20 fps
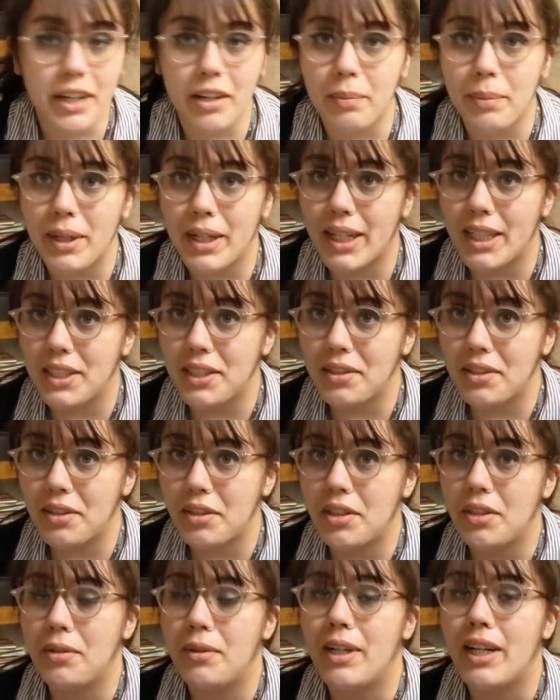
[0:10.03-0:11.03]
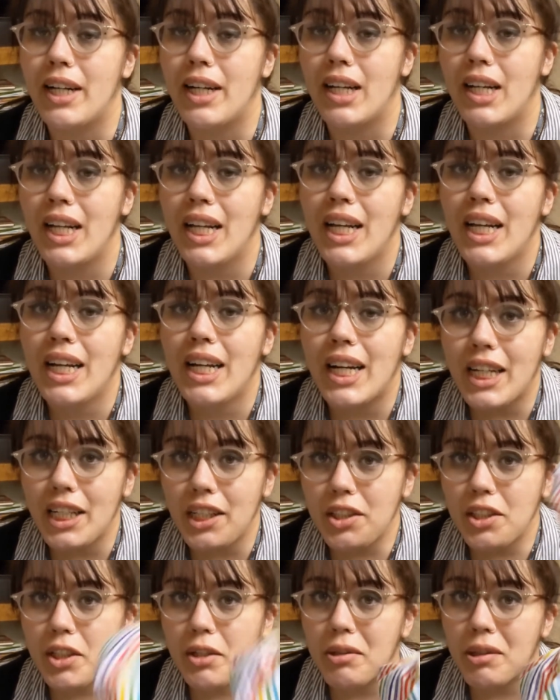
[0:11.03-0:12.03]
I hope you guys are doing well. I
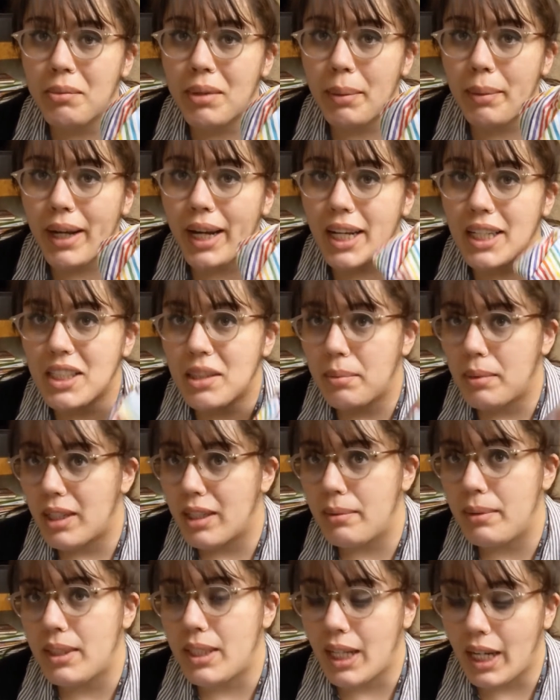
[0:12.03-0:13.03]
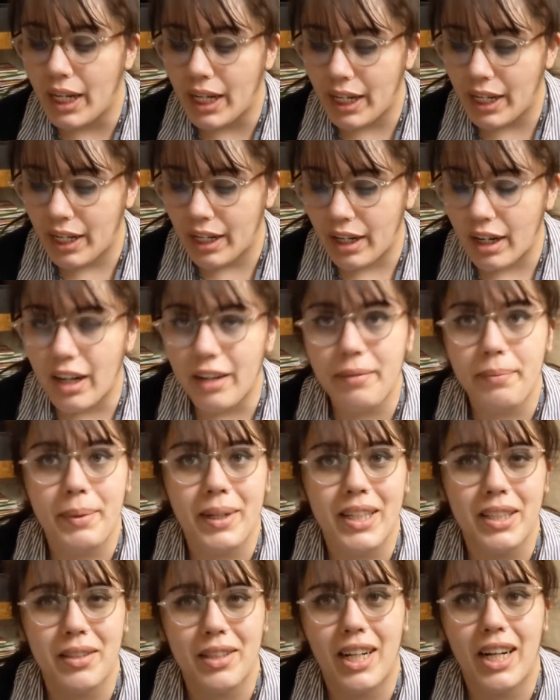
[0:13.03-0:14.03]
usually wear my mask, but I'm going to be taking it off
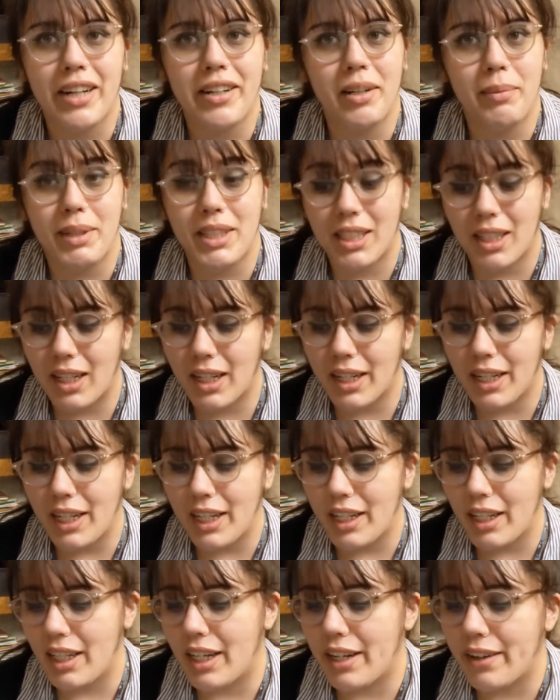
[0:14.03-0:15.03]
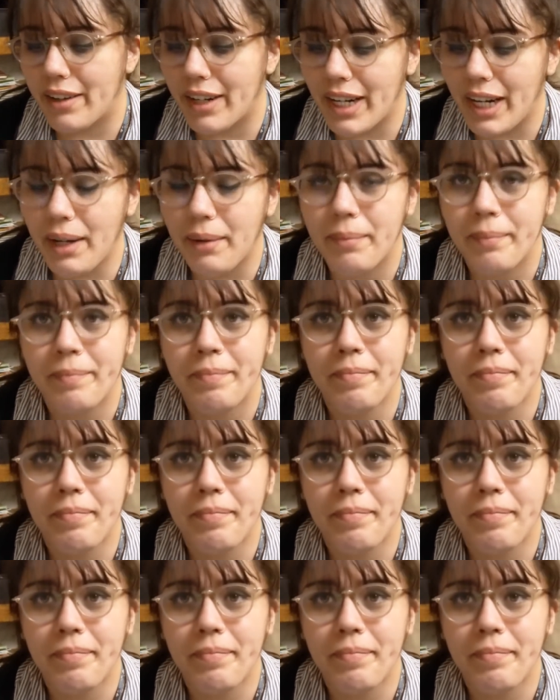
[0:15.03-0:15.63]
because I'm going to be talking a lot, right?